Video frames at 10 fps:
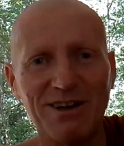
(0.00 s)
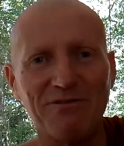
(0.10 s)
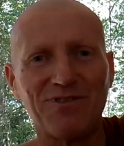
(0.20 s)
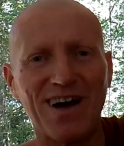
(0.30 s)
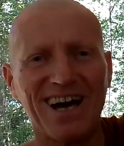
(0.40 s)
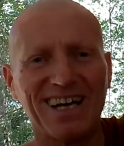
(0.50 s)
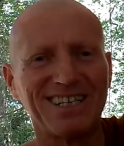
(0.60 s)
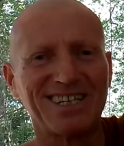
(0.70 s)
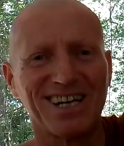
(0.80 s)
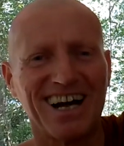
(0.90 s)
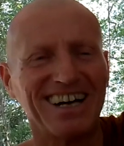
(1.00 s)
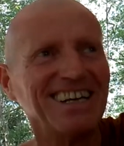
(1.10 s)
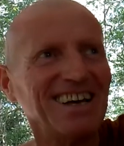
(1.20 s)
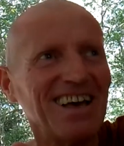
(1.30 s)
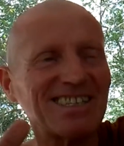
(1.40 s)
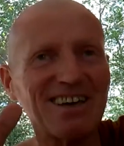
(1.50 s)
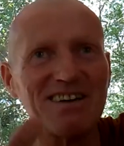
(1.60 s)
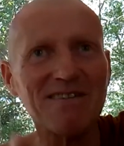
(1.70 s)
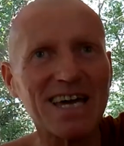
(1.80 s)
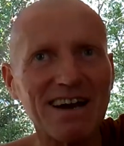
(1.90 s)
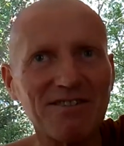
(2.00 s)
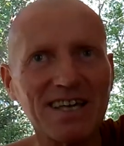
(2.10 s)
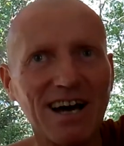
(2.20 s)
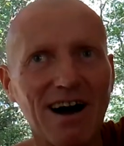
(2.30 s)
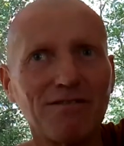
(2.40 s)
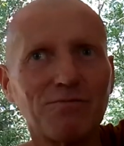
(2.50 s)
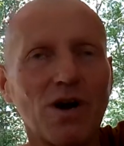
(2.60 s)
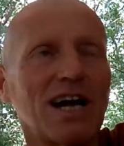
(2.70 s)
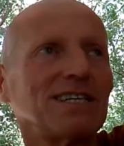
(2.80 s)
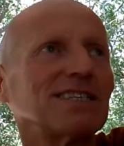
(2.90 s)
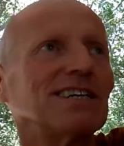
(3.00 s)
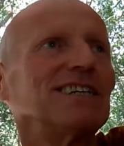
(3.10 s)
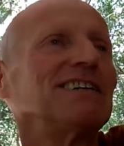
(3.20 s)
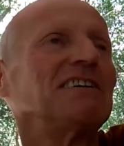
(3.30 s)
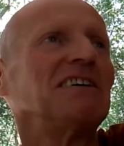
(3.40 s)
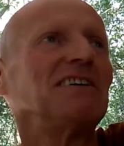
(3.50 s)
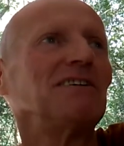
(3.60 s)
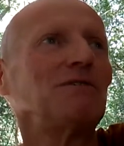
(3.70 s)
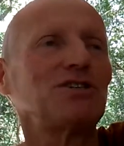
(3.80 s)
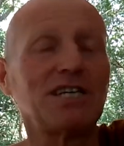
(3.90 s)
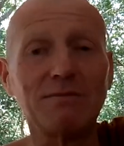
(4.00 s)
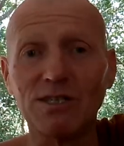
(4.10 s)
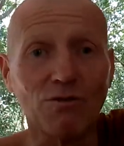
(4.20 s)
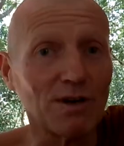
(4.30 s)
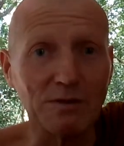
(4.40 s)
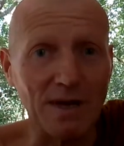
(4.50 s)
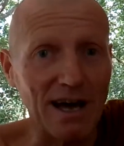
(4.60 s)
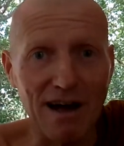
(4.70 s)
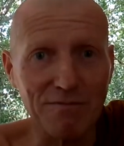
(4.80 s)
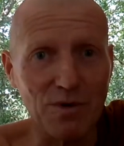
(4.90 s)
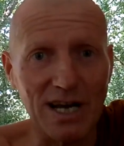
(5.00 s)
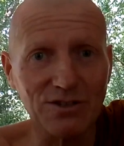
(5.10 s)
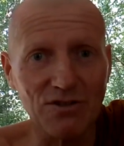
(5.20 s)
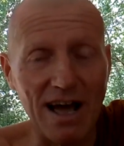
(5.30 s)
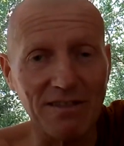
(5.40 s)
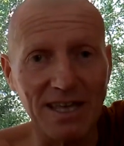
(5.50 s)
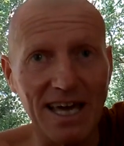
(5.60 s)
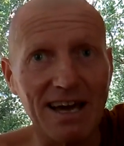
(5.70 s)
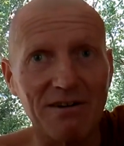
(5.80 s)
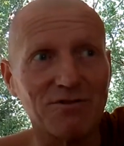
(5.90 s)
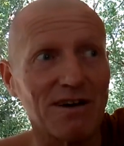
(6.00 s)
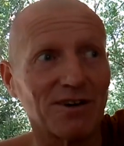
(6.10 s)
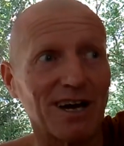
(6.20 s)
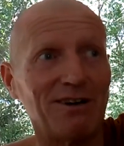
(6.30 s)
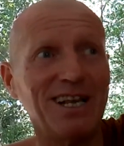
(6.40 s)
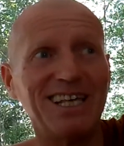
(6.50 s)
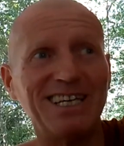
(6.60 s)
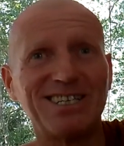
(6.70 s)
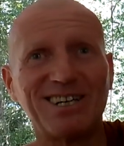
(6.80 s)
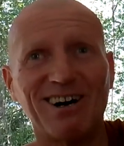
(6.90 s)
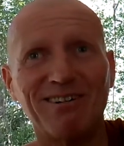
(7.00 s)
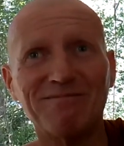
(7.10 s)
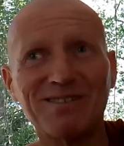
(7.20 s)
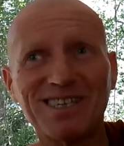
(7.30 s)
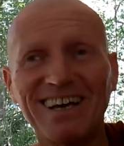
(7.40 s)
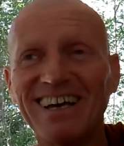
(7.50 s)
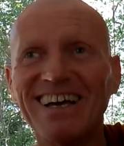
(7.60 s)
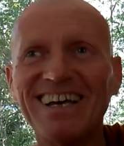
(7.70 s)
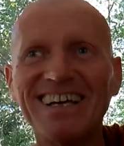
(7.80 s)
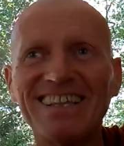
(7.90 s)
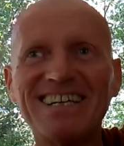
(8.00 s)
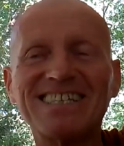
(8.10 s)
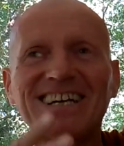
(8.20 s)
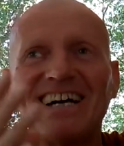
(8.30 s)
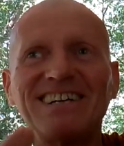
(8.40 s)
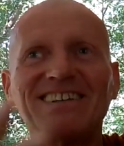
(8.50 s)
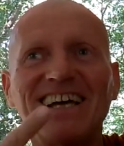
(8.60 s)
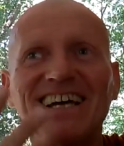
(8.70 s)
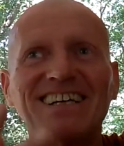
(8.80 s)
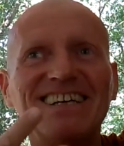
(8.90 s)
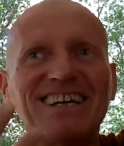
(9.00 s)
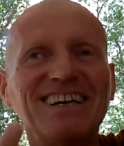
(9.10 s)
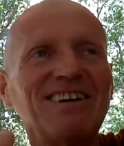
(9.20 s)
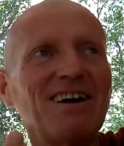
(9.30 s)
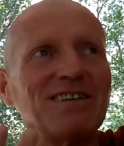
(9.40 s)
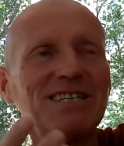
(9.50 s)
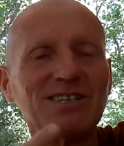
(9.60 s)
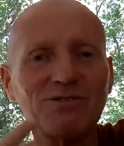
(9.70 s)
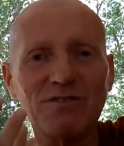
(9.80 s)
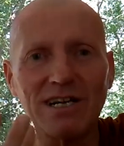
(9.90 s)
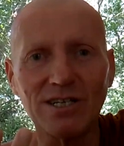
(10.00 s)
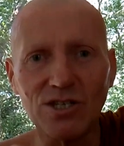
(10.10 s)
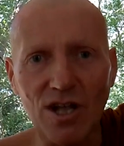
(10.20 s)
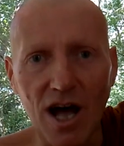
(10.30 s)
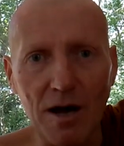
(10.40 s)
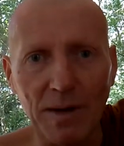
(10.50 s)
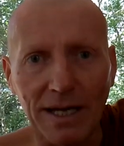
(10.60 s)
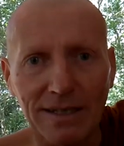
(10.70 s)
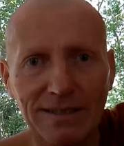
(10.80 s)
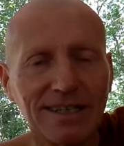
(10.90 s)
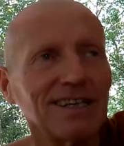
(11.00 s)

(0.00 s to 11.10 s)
and new furniture, so they make everything half price. Which seems to always be half price throughout the year if you ever go to these shops. This kind of thing. You know, this is all very disturbing.